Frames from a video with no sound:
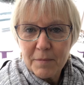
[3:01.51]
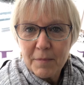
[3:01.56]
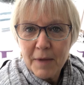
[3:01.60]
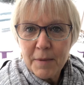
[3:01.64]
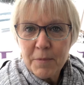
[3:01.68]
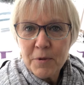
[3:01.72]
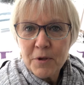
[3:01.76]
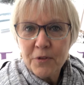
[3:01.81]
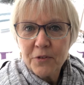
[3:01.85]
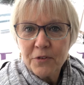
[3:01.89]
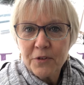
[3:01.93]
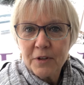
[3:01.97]

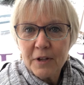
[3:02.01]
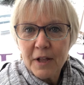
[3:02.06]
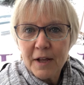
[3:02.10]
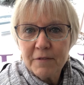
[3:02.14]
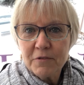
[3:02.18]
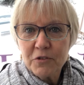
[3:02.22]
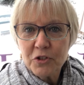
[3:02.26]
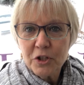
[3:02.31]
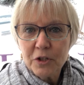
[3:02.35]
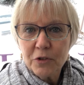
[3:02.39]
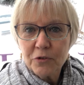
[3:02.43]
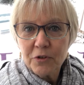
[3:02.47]
maybe you still
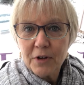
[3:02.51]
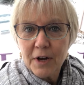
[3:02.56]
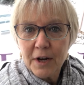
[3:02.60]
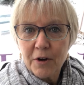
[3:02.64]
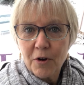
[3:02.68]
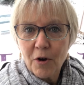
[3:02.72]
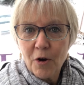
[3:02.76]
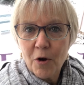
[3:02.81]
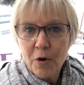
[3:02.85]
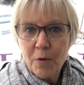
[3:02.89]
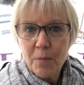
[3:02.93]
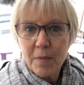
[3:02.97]
have children at
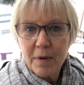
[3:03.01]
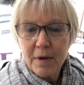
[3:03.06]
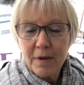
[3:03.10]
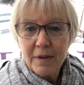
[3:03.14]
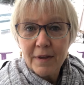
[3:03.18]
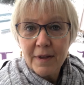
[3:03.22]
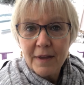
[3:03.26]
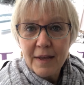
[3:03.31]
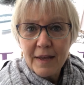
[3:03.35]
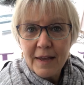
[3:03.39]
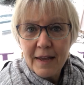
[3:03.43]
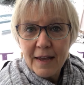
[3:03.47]
home
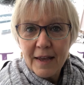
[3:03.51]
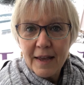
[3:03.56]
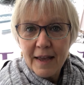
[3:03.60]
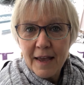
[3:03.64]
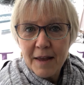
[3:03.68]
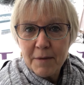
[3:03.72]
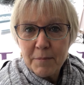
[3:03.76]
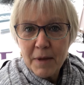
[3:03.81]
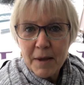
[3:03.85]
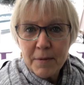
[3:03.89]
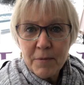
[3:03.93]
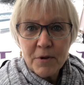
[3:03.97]

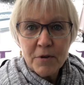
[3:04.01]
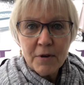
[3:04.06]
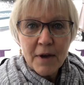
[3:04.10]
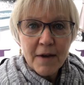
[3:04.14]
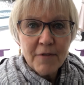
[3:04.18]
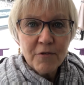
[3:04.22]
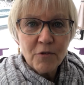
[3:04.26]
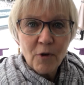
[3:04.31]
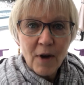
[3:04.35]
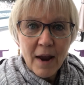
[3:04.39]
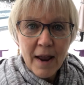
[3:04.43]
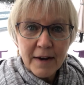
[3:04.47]
and maybe you
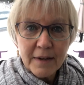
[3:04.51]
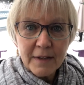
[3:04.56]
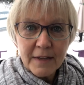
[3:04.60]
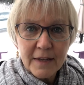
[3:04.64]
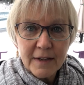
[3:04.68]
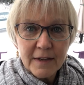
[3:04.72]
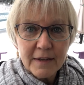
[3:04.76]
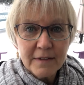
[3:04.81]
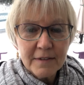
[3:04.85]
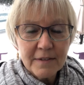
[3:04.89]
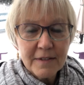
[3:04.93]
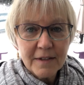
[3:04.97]
have
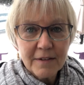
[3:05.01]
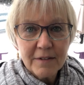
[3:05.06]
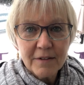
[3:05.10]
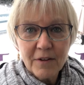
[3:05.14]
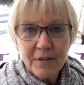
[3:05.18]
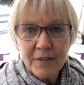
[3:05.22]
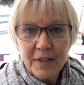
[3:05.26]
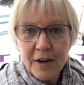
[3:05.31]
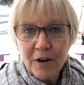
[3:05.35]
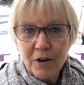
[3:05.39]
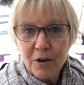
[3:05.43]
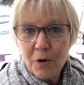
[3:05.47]
grandkids
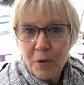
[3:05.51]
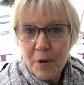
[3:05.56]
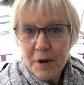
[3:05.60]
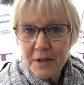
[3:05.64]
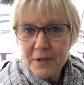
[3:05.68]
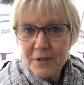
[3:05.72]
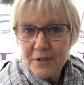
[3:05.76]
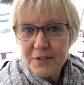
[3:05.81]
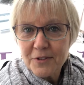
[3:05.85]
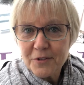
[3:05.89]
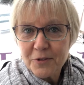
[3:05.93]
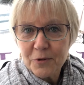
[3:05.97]
that are going
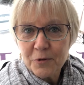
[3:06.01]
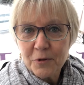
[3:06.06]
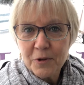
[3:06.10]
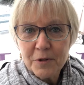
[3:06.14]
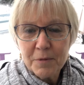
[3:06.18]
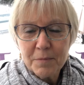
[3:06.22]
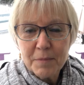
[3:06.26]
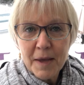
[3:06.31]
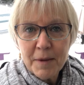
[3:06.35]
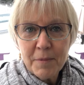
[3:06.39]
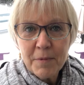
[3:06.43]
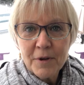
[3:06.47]
to
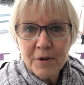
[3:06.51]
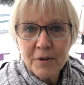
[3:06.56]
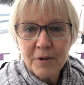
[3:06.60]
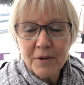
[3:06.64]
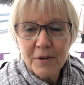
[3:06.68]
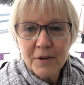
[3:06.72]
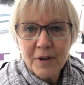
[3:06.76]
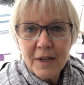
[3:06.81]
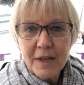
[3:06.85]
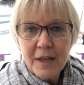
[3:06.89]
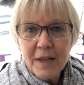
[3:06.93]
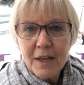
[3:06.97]
school. Maybe
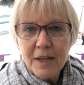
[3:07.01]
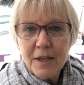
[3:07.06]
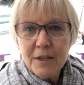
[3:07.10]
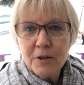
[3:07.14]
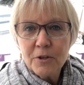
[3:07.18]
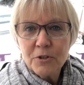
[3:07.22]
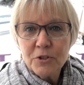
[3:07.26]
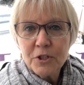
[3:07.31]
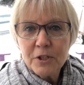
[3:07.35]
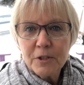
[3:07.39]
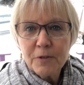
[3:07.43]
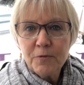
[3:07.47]
you're
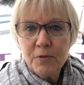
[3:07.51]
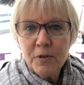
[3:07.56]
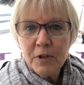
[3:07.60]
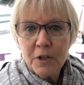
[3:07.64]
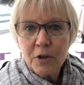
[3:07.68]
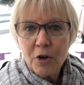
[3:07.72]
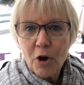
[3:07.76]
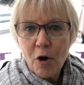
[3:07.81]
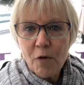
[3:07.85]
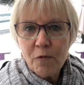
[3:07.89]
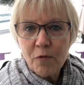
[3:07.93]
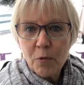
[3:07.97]
you're just
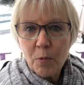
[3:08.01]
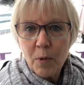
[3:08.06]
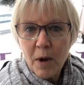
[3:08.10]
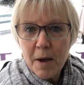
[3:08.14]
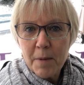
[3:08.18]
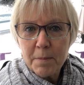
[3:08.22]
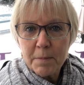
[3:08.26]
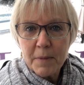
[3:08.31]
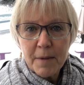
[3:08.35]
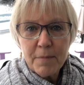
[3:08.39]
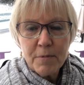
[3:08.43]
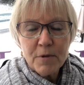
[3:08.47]
feeling
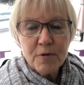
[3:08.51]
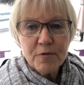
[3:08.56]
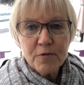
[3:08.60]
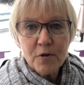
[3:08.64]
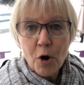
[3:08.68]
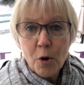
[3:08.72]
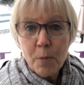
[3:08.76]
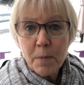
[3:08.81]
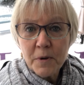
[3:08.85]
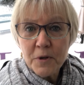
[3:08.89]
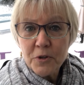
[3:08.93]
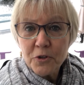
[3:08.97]
overwhelmed. Maybe you've
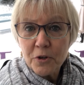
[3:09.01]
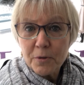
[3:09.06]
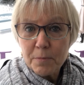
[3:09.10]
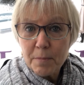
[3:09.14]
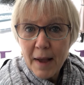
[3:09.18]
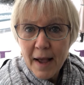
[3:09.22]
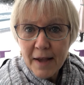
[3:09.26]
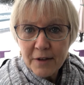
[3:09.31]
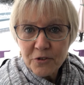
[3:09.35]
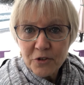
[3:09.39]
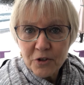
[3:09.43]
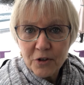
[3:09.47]
opened your
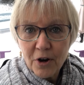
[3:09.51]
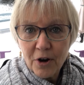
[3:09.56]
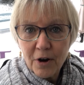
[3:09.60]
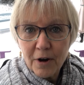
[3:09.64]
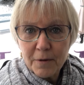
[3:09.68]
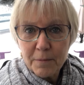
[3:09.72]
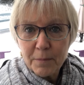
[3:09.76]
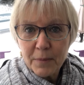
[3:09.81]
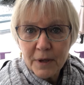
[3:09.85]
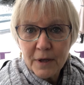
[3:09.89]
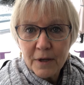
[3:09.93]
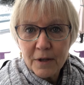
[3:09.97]

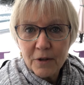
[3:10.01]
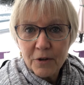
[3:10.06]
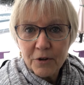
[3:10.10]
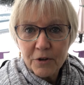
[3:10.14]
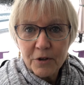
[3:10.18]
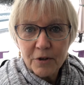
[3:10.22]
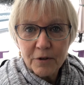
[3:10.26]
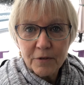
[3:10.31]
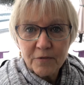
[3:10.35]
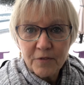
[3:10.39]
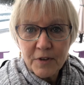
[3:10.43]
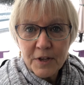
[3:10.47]
MasterCard bill or
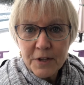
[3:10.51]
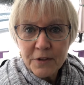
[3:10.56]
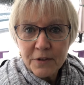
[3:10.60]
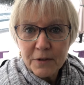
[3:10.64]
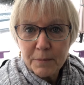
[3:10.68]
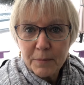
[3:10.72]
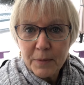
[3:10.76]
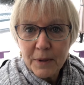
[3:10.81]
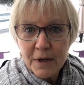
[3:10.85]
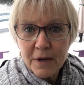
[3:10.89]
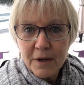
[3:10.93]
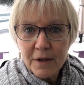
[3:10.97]
your Visa
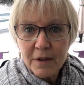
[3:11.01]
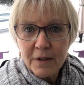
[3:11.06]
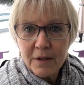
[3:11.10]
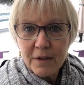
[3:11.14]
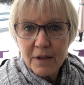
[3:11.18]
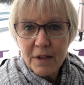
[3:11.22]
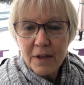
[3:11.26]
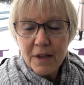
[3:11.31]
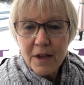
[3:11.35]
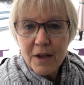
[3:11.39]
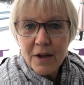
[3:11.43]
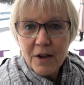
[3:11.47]

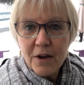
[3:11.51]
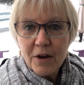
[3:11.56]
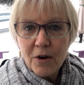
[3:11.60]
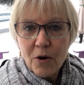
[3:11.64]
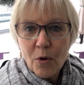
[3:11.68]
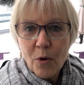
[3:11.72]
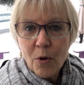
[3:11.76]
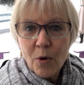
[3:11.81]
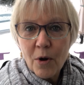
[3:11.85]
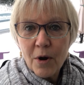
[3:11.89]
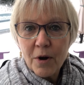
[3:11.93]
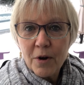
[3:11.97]
bill
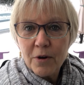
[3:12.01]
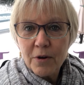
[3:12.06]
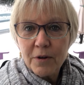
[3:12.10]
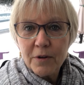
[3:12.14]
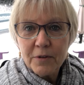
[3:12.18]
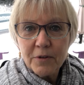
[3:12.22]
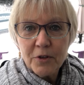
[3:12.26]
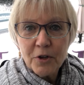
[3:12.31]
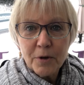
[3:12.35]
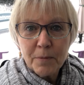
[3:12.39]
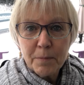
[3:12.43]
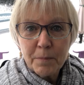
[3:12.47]
or
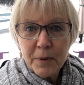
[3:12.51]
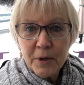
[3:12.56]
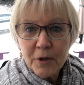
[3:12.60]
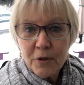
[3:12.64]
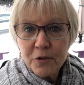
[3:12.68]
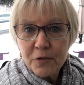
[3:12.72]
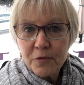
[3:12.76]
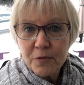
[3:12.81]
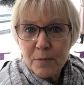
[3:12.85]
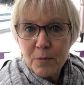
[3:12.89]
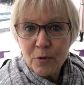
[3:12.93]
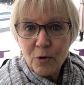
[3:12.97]
your
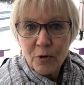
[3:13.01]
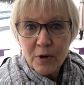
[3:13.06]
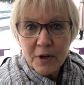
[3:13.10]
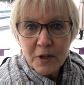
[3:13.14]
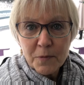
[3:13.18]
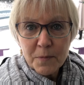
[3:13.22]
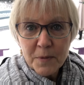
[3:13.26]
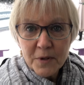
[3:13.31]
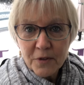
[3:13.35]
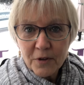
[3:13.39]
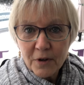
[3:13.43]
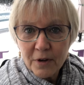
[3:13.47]
bills from
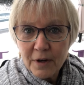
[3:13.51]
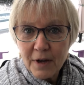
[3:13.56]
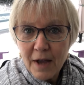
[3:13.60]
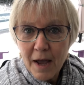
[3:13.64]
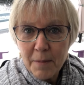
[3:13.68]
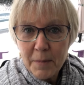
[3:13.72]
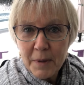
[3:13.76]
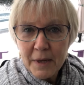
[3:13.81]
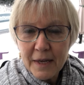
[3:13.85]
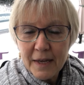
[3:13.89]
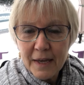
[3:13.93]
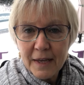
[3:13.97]
Christmas are
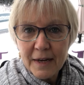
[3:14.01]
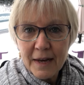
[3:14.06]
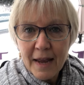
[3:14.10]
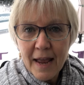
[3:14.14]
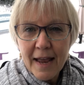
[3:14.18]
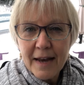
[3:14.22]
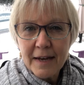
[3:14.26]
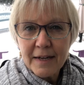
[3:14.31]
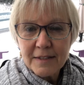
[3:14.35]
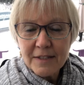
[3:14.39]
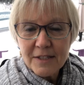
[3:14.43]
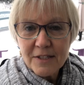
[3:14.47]
coming in
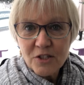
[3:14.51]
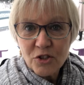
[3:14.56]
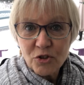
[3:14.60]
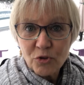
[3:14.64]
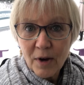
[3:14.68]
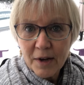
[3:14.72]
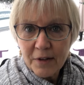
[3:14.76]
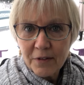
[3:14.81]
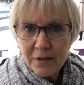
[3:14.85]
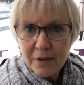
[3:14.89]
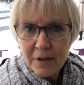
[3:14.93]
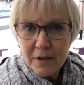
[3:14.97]
and it's
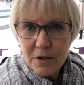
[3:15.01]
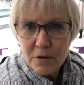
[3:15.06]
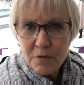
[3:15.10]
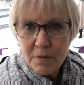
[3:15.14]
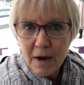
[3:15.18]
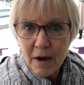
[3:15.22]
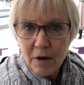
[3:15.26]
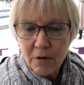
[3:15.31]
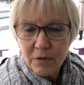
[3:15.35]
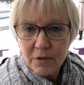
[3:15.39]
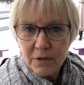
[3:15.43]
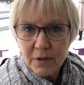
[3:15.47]
stressing you
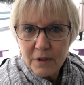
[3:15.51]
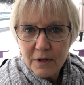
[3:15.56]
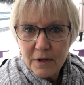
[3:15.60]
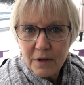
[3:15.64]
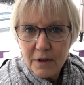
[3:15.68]
out.